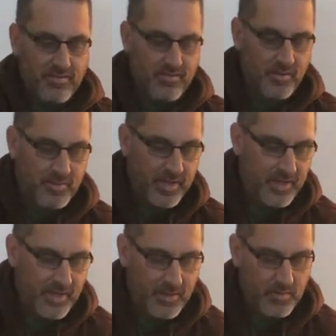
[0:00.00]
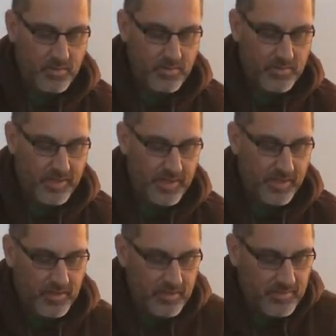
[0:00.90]
saw my knee go over
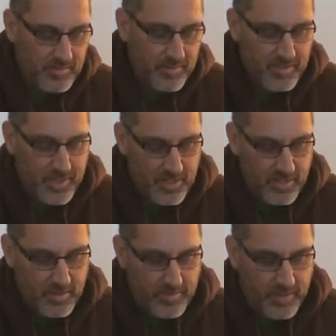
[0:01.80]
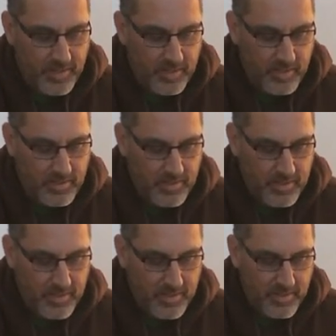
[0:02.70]
here. It was actually over here.
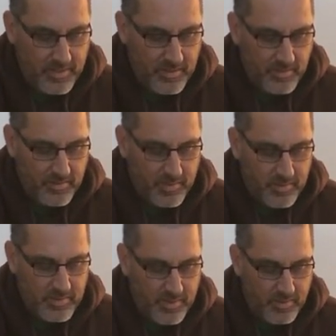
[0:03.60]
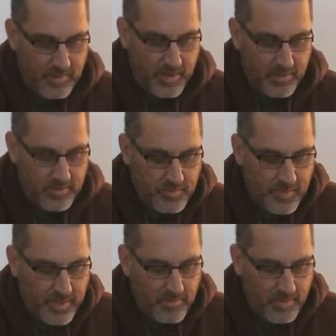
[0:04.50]
And when I was on the ground, it was
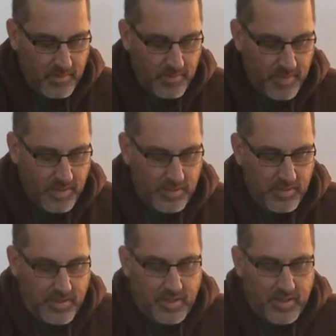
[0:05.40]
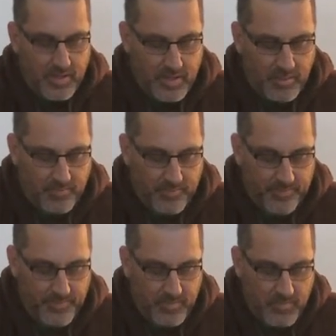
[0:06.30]
about right over here. And I
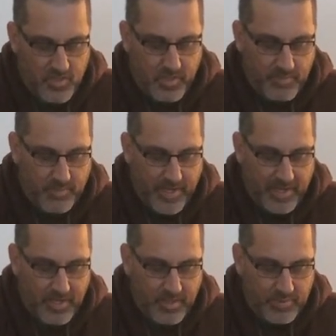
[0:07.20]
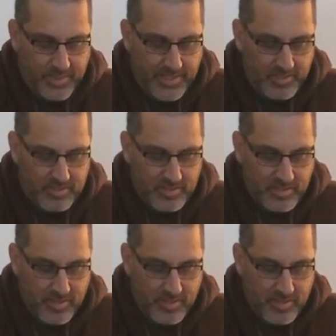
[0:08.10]
shoved it back into place.